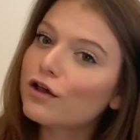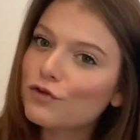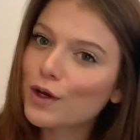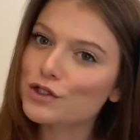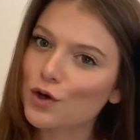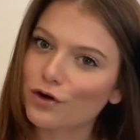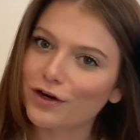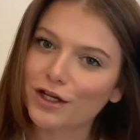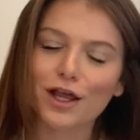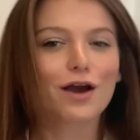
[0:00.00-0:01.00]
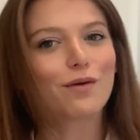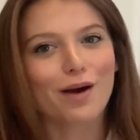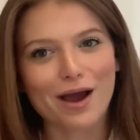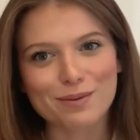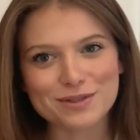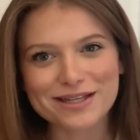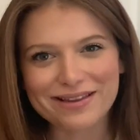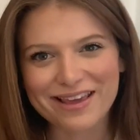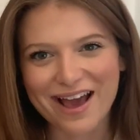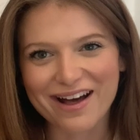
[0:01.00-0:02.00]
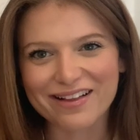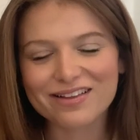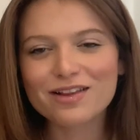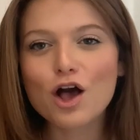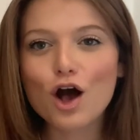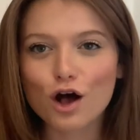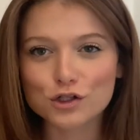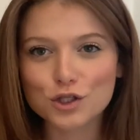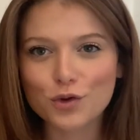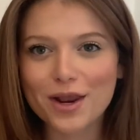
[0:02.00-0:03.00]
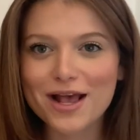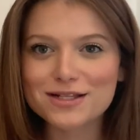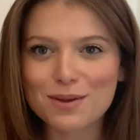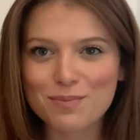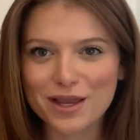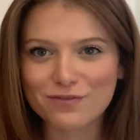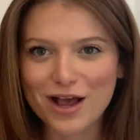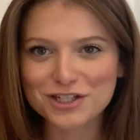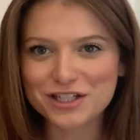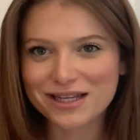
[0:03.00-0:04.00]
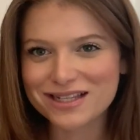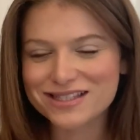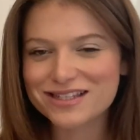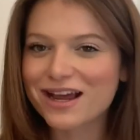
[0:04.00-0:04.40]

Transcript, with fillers: If you guys don't already know, I'm Danielle, also known as Main Fashionista.